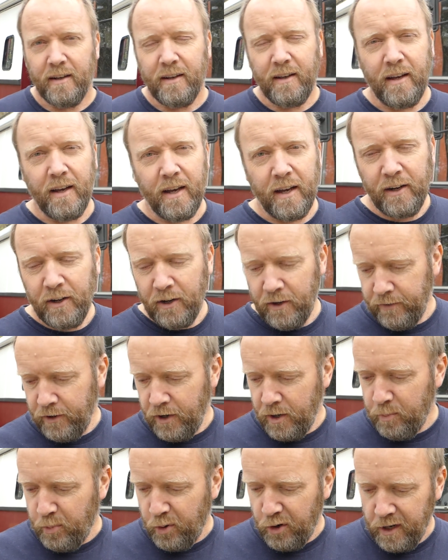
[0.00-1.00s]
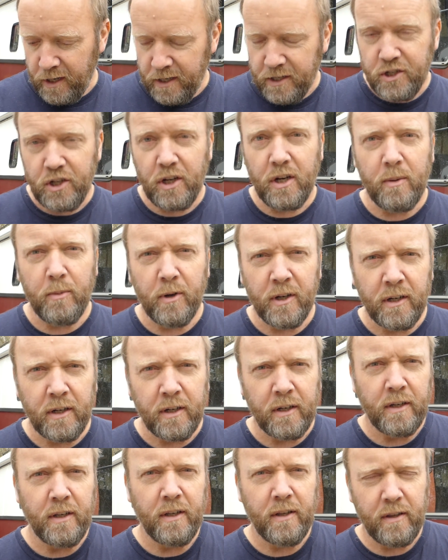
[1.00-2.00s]
Yeah, not a very pretty job
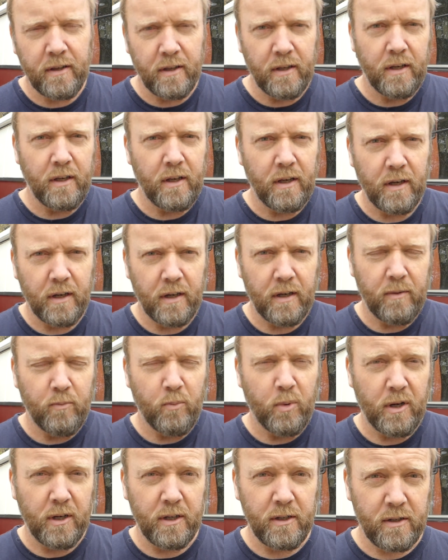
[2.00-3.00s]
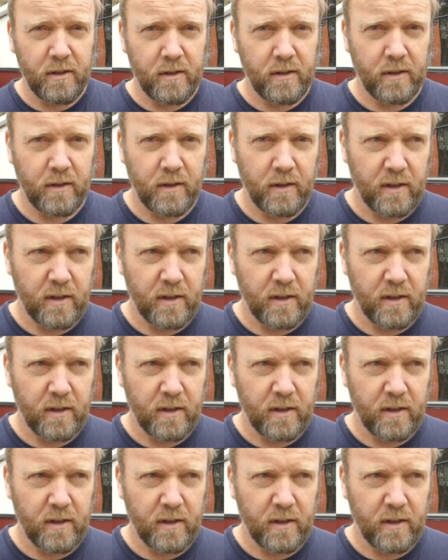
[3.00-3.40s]
underneath the bus.